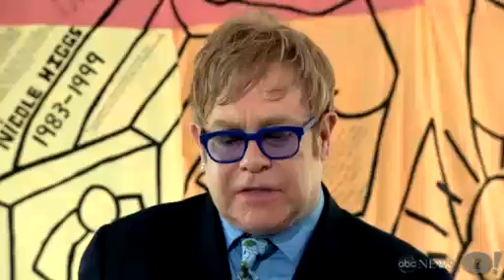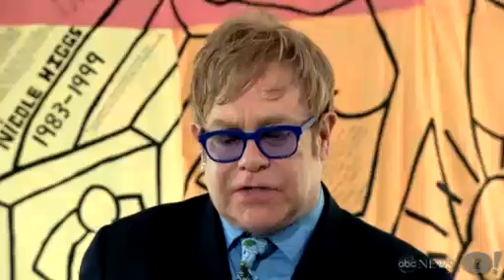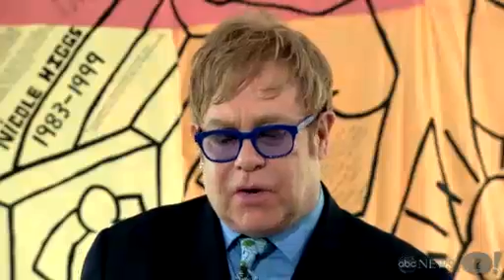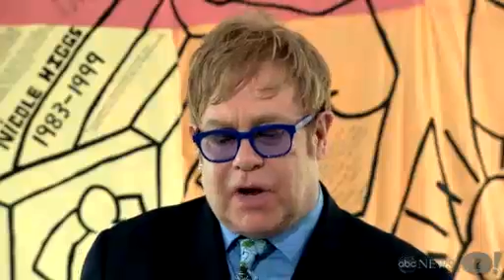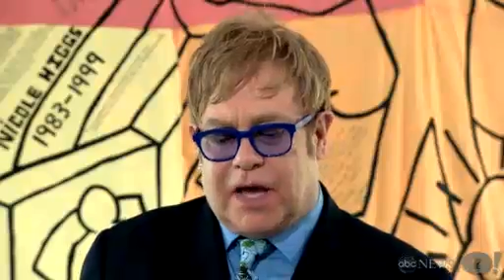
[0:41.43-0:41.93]

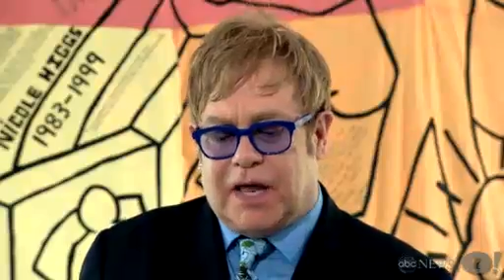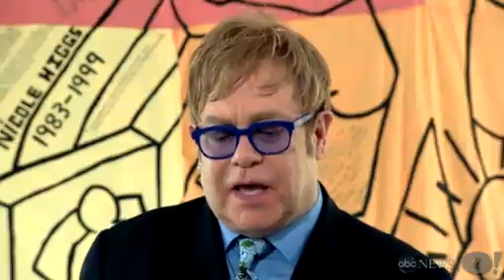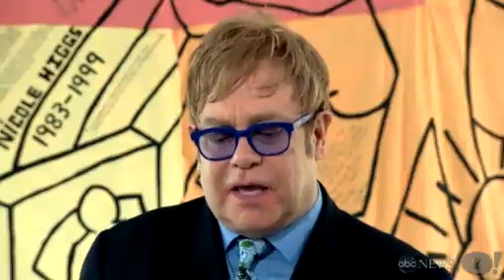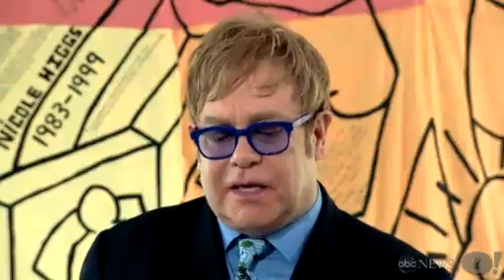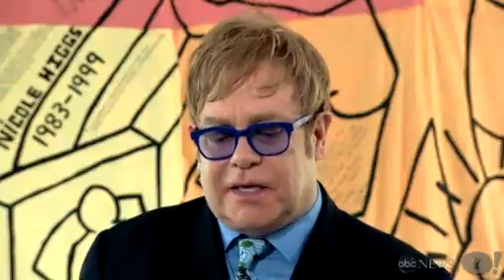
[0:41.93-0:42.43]
so
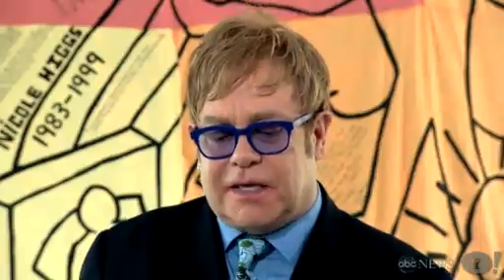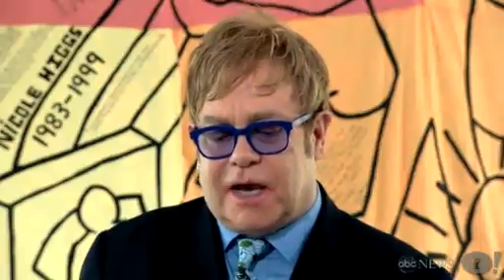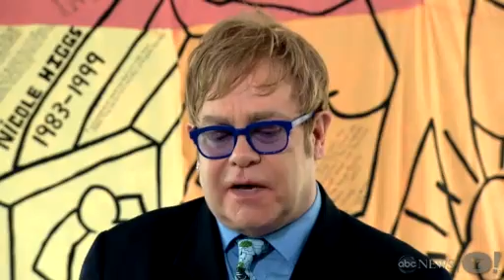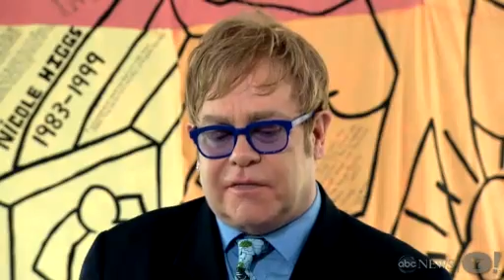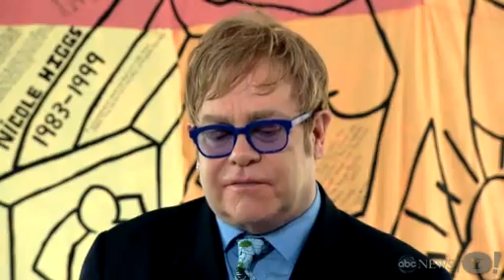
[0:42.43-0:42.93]
it
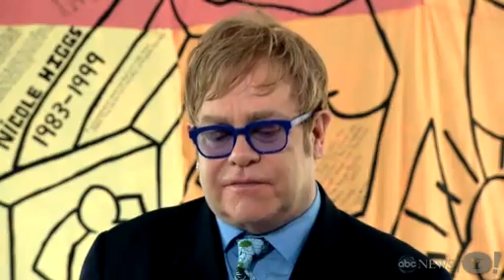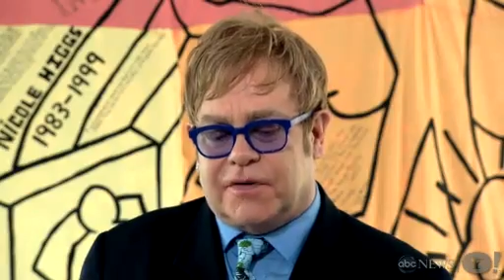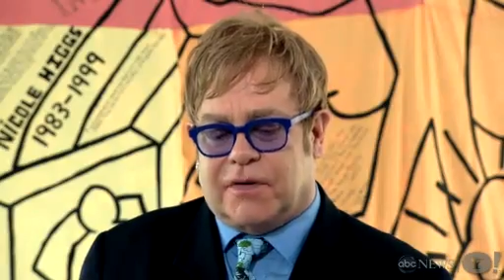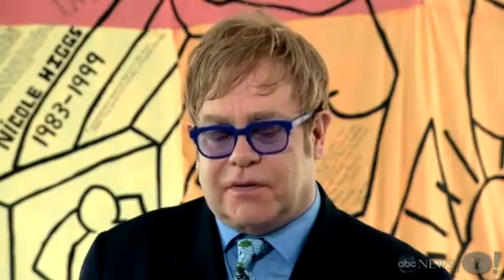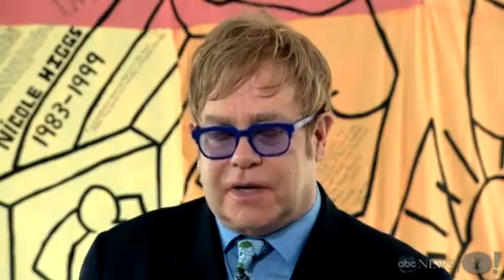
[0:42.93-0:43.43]
kind of, you
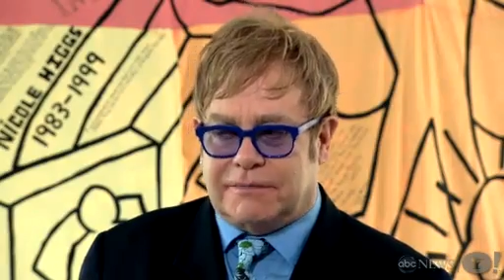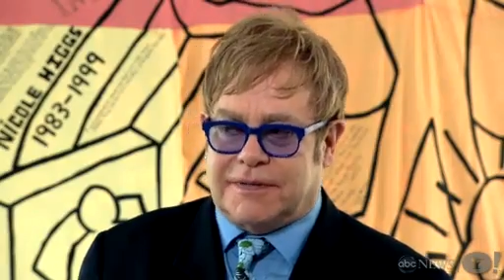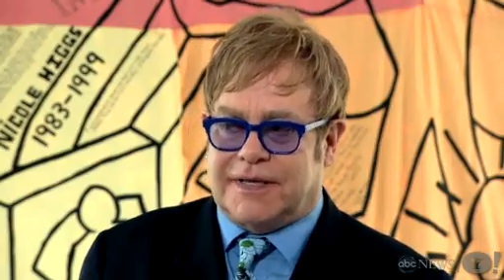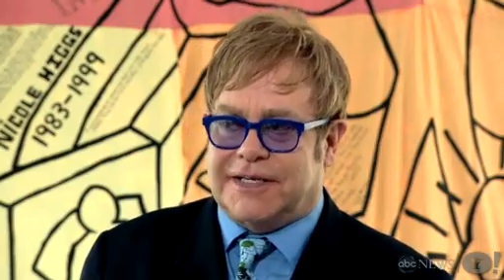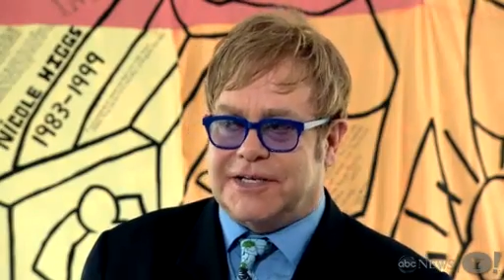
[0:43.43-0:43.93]
know,
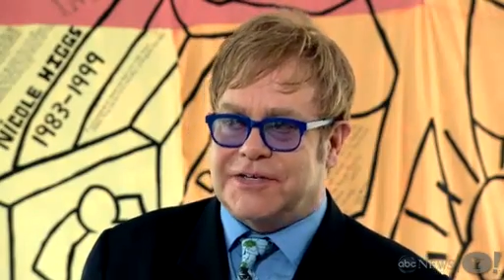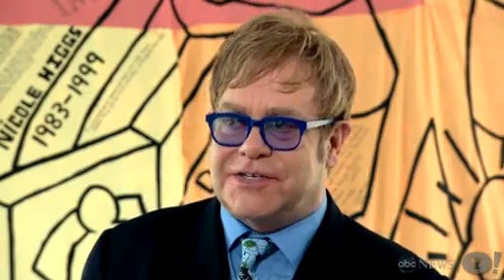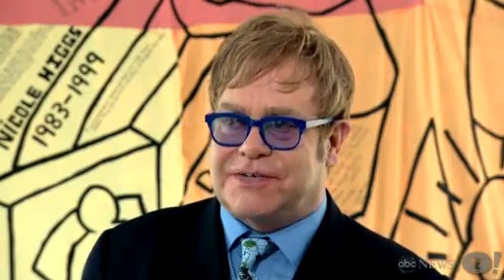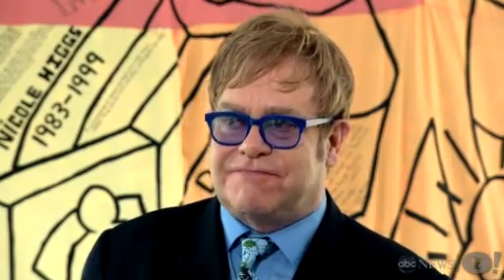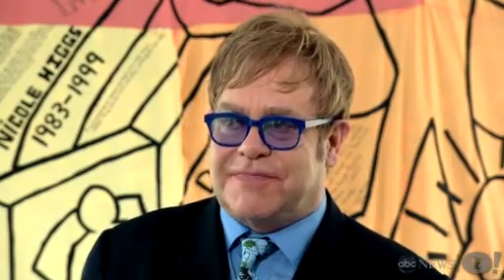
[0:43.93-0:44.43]

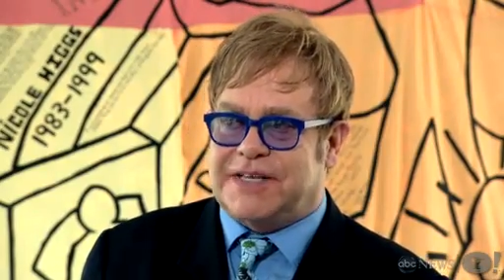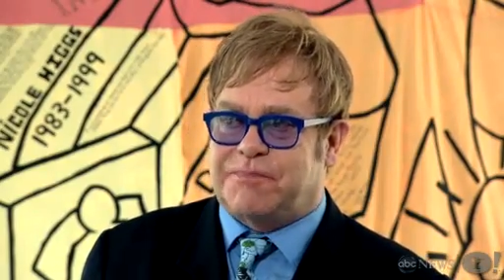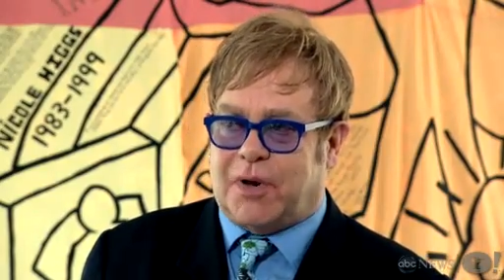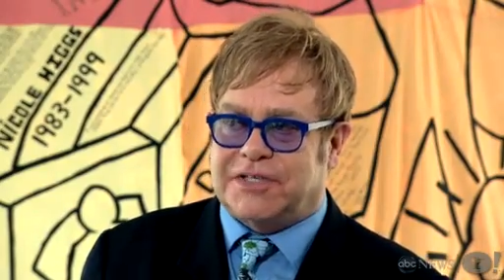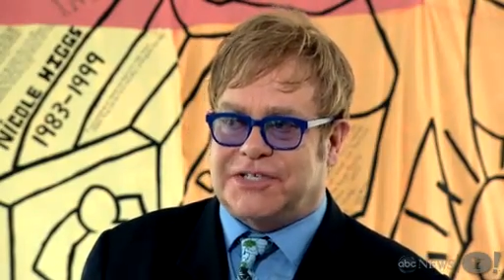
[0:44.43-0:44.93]
his
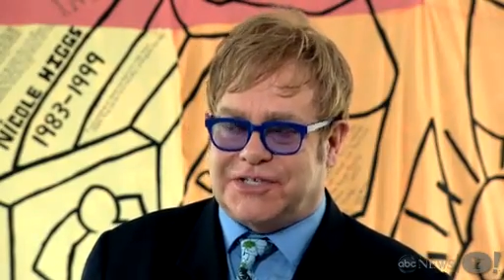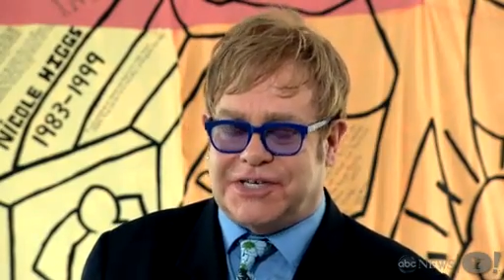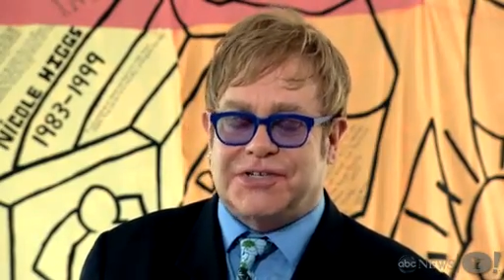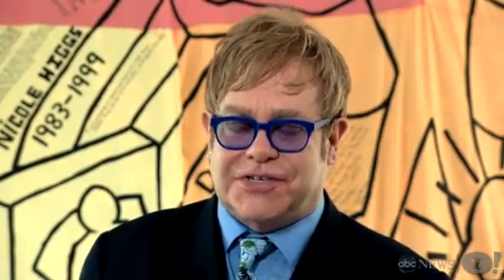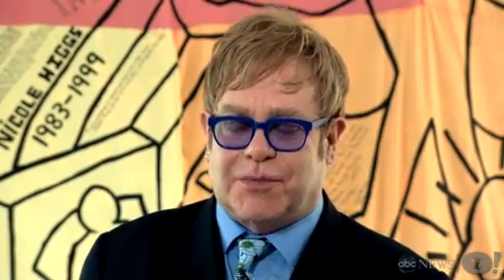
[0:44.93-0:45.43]
policies
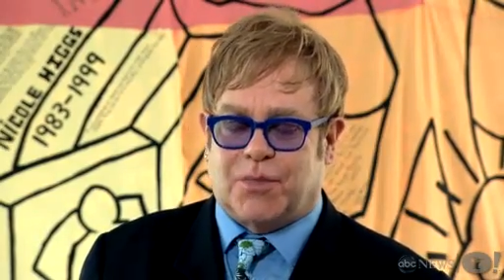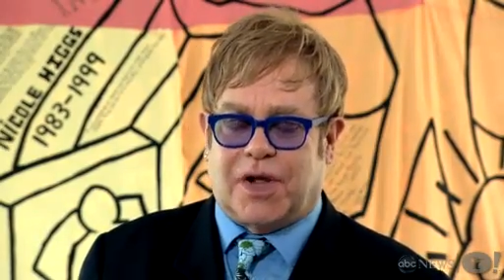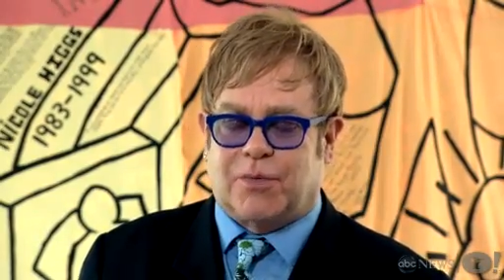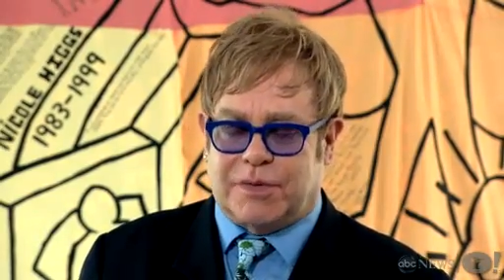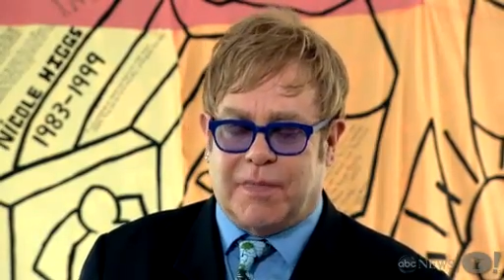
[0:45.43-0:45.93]
didn't sit
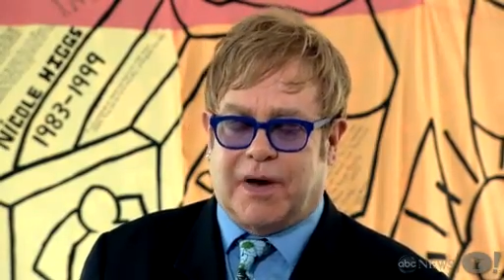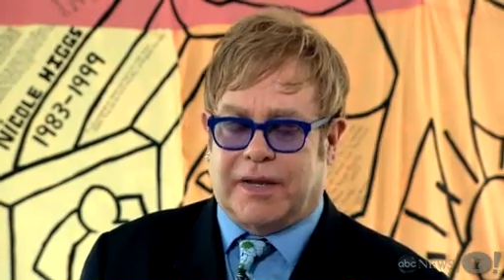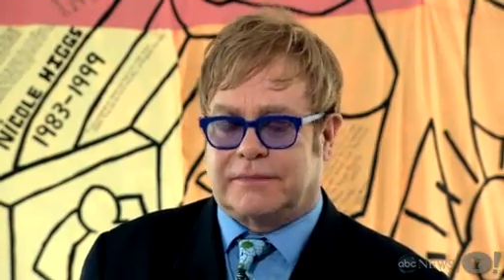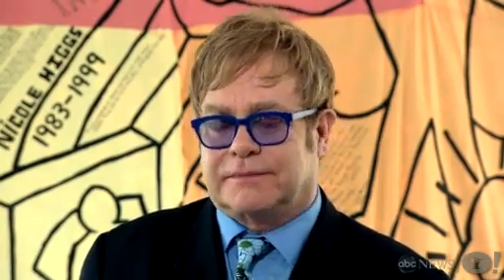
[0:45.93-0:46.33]
well with mine.